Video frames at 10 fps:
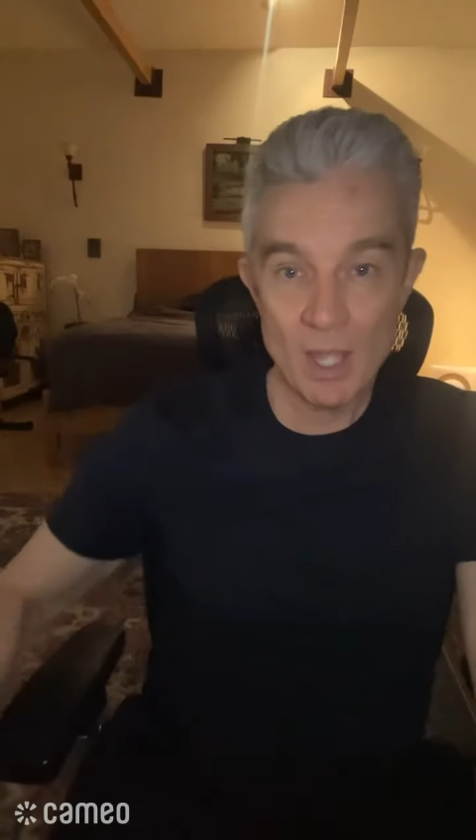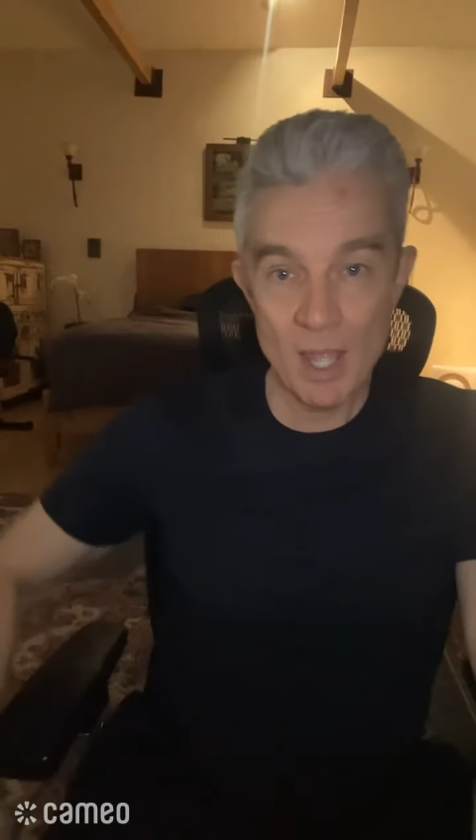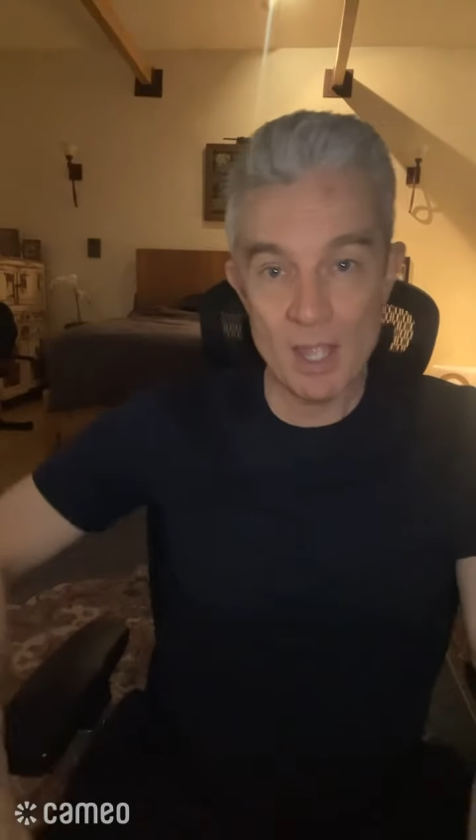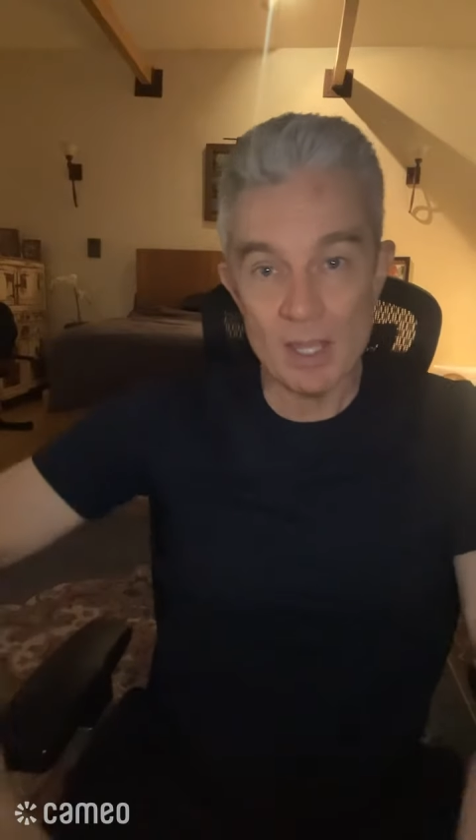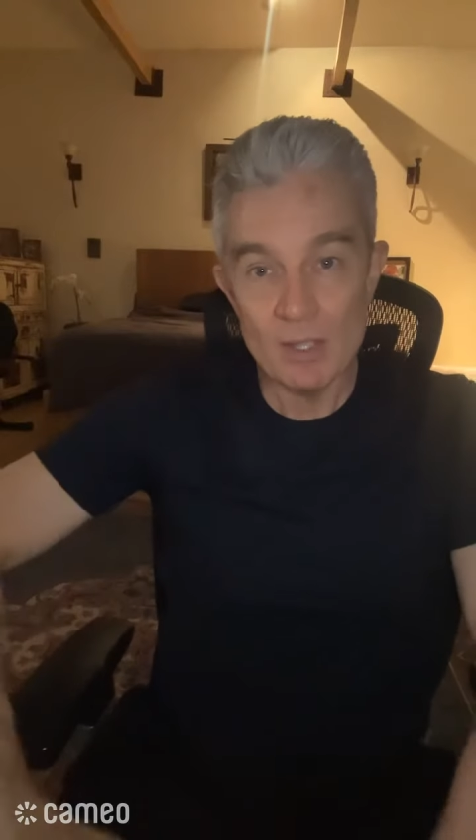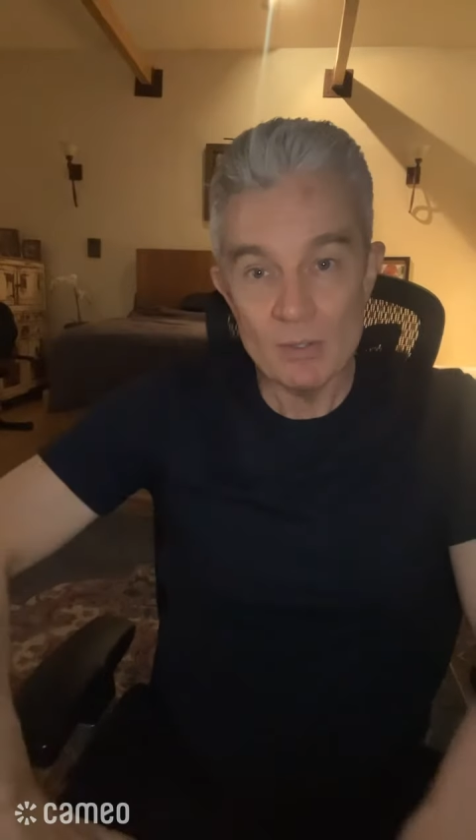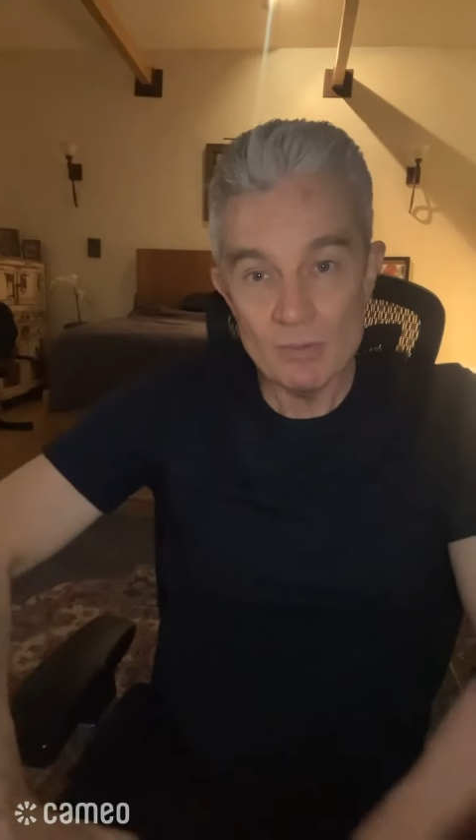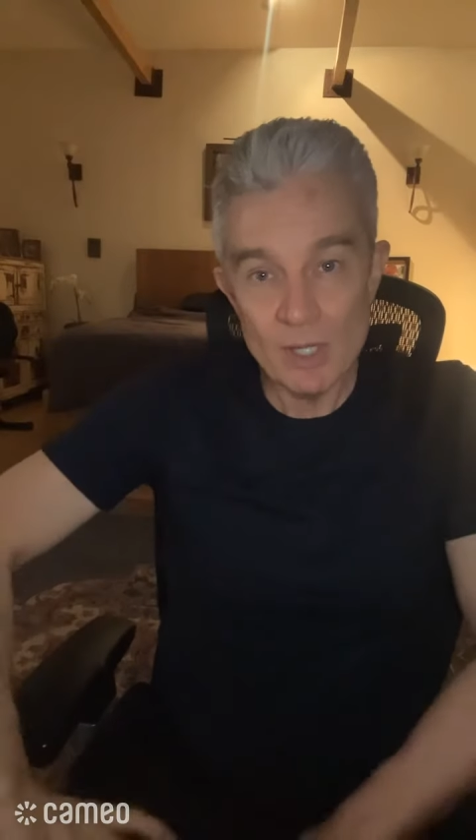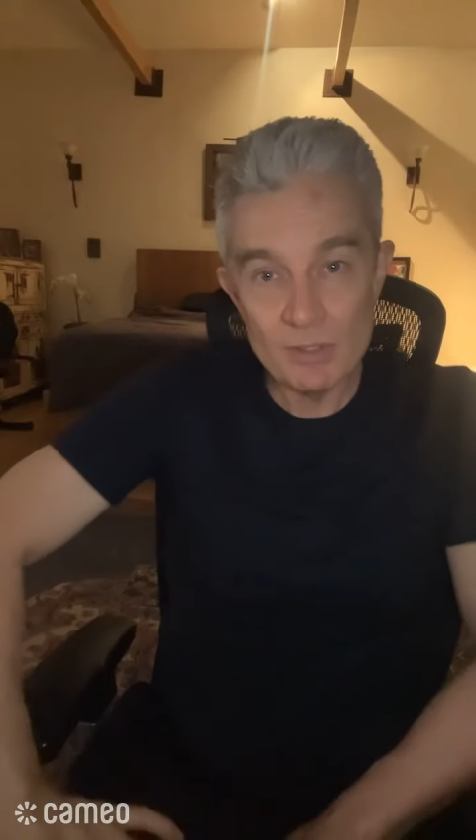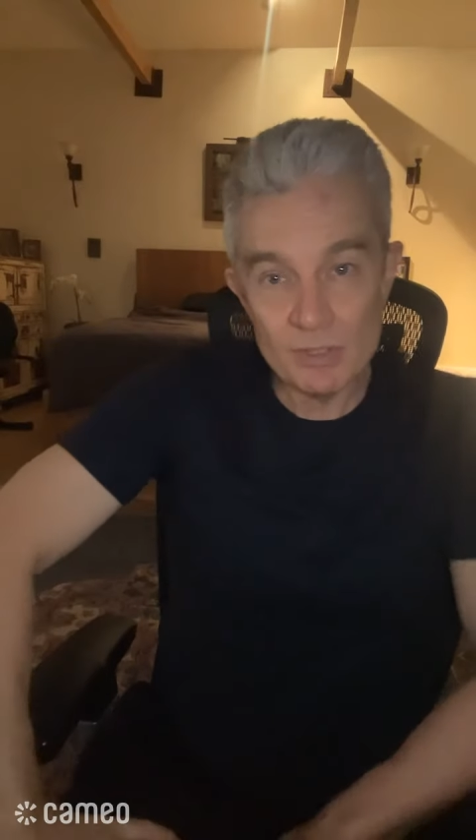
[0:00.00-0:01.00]
Hey,
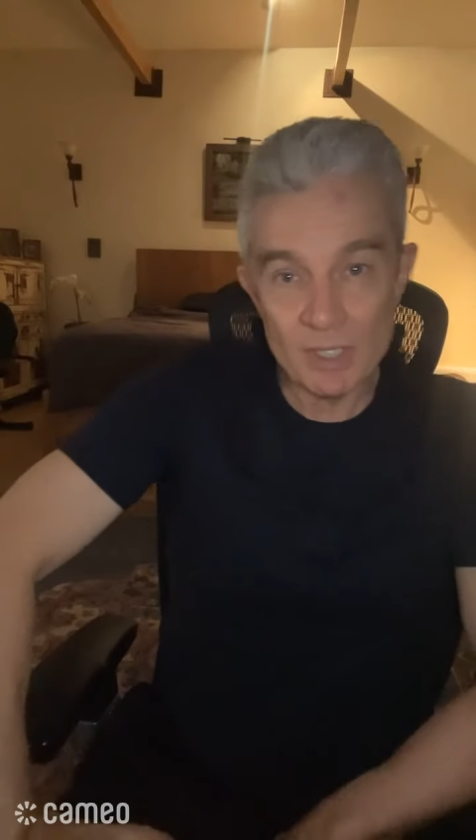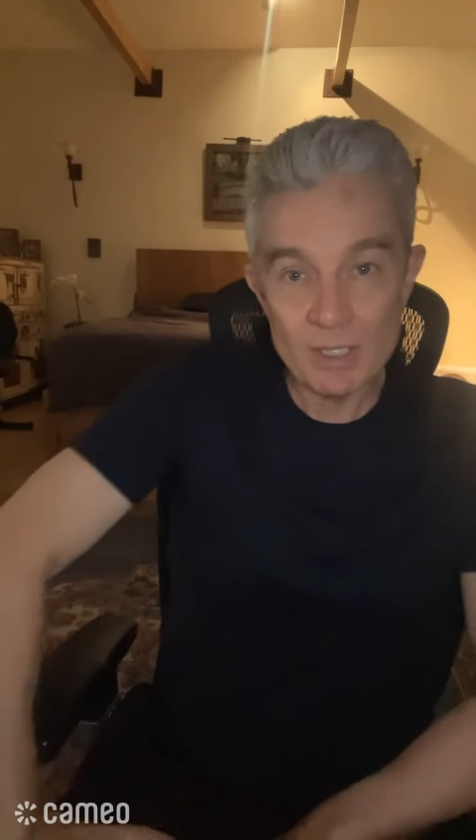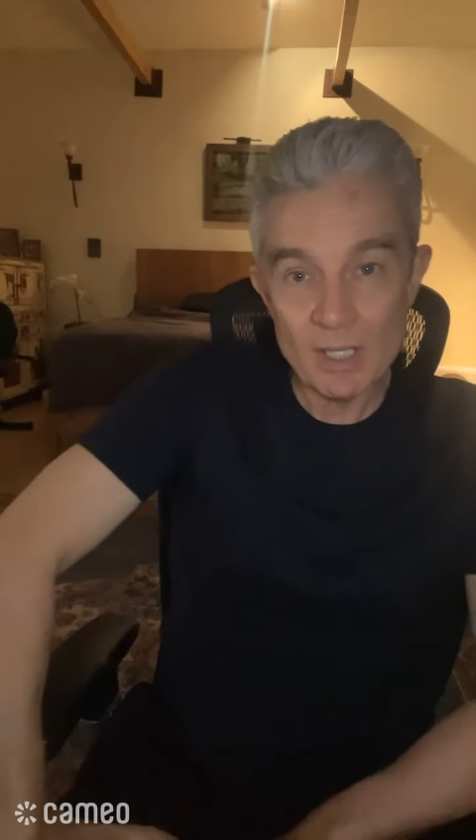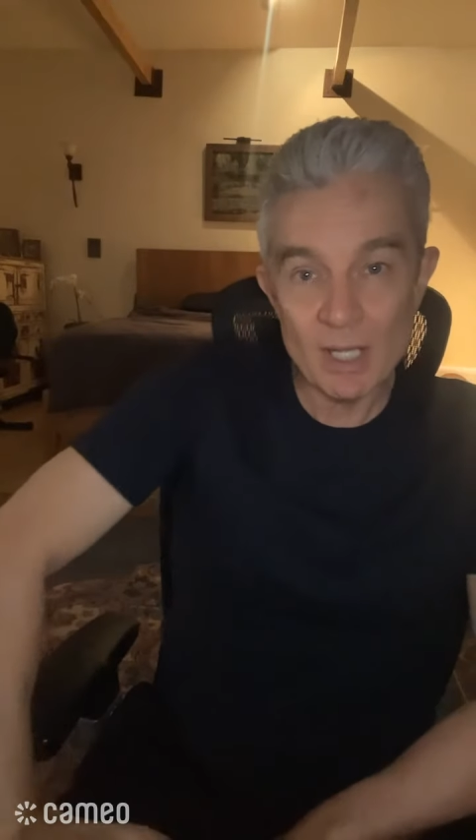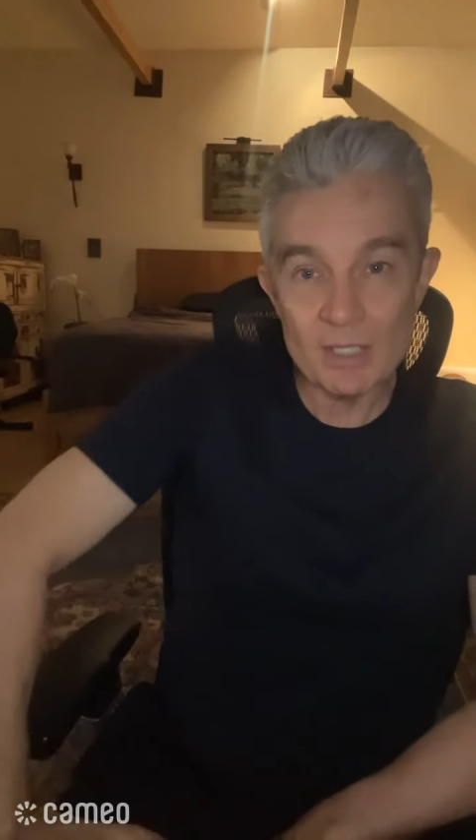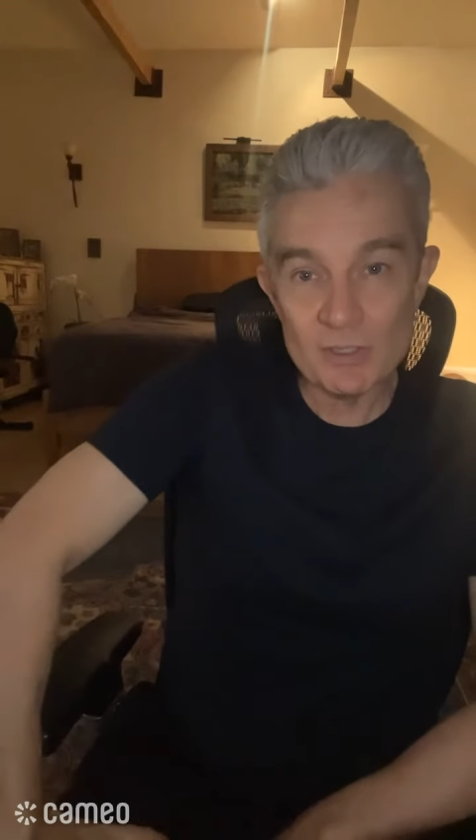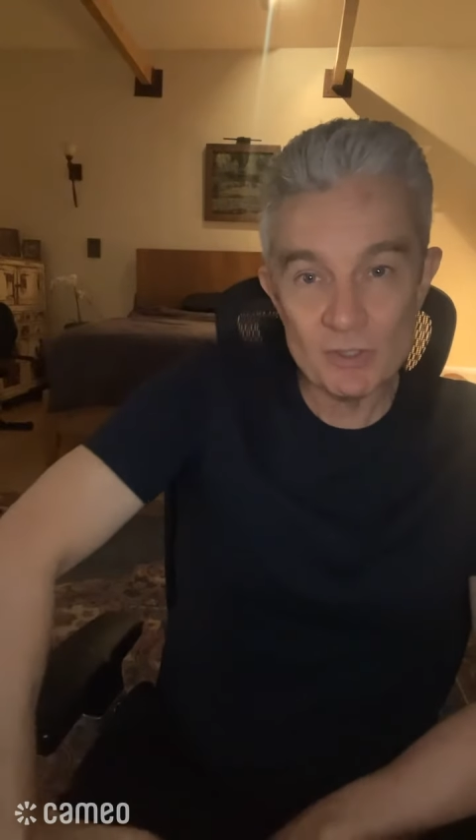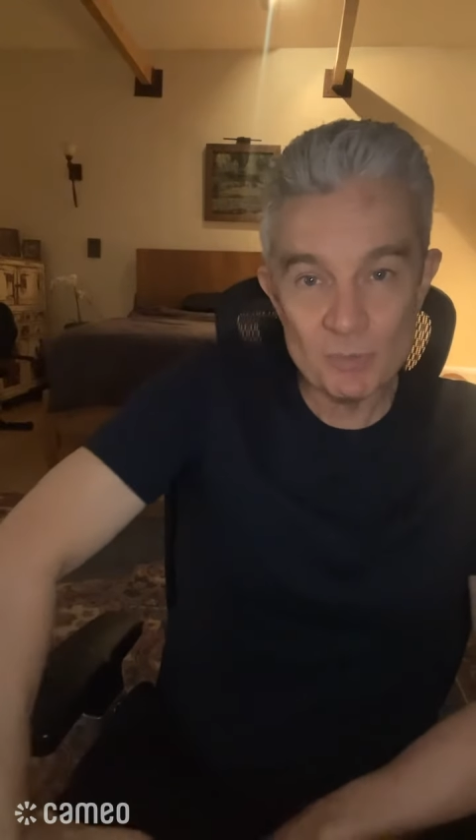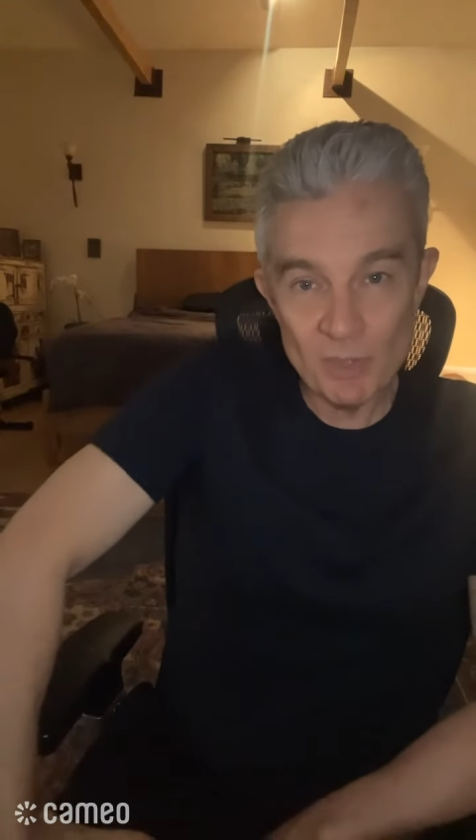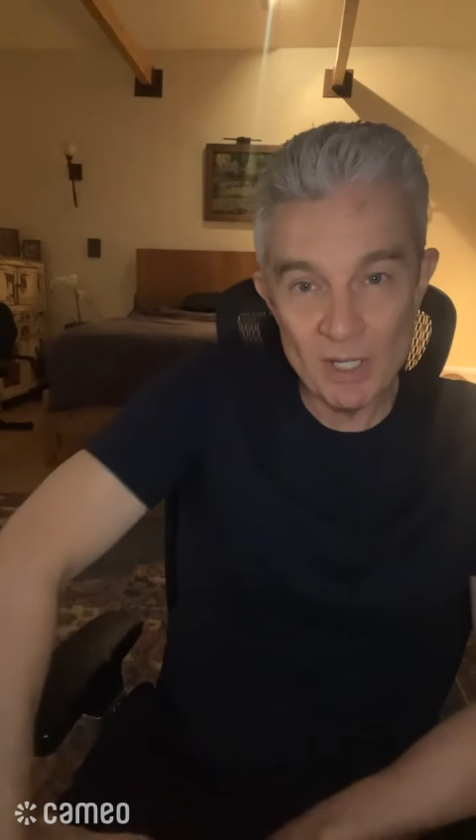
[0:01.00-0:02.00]
Rosa, it's
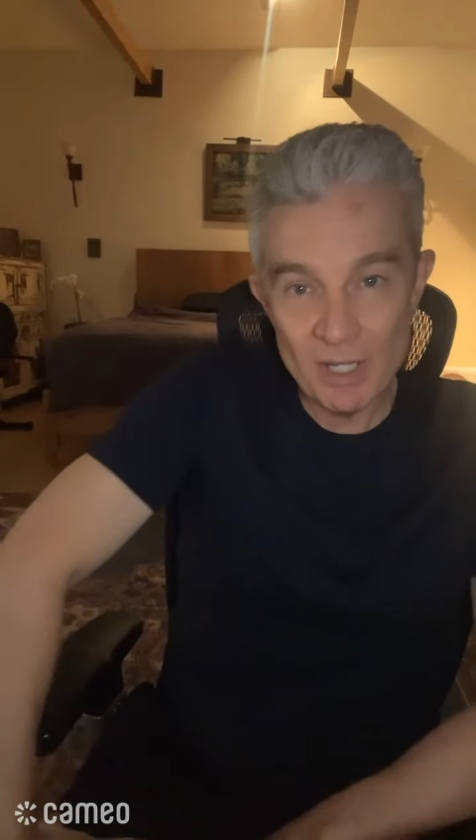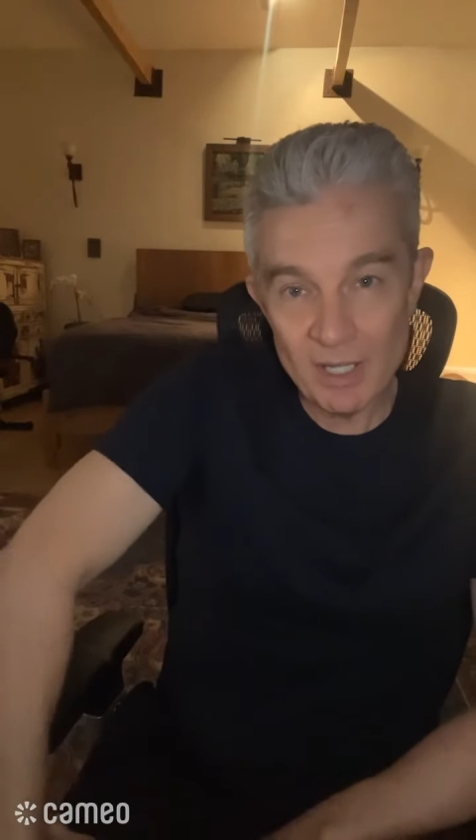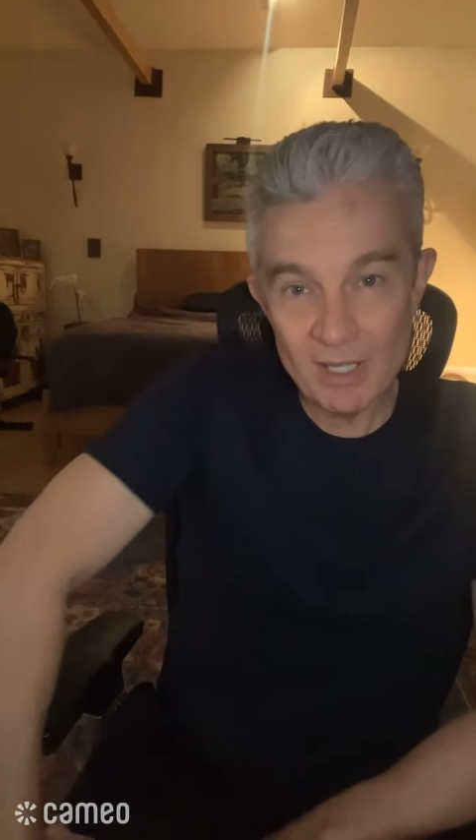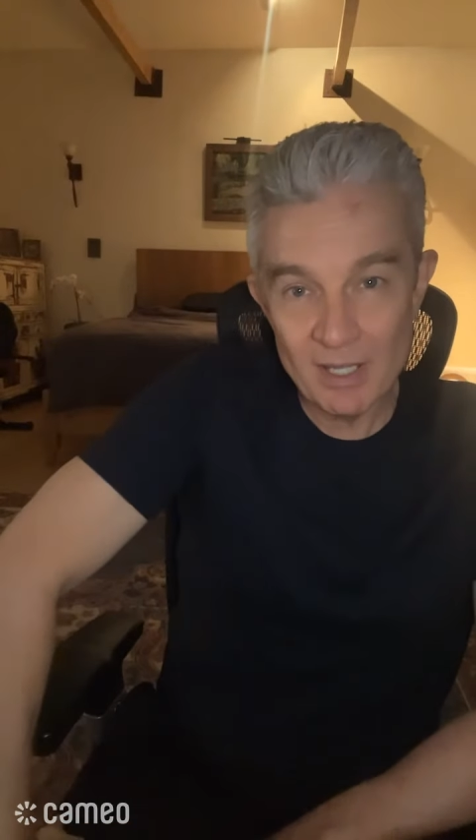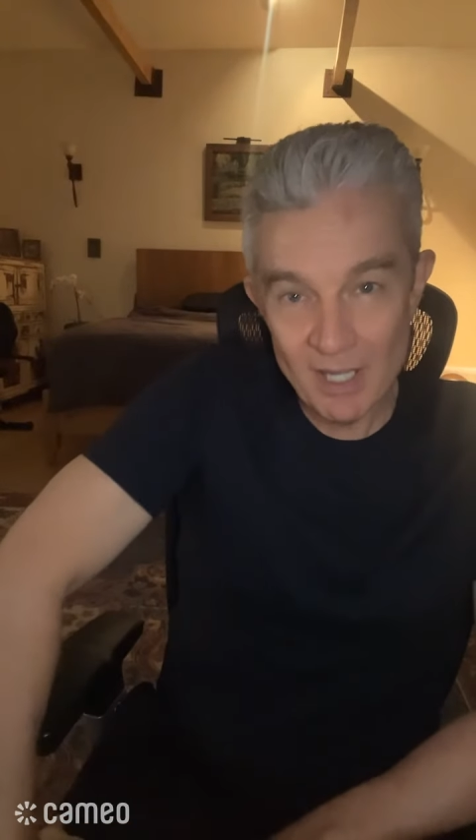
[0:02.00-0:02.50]
Spike.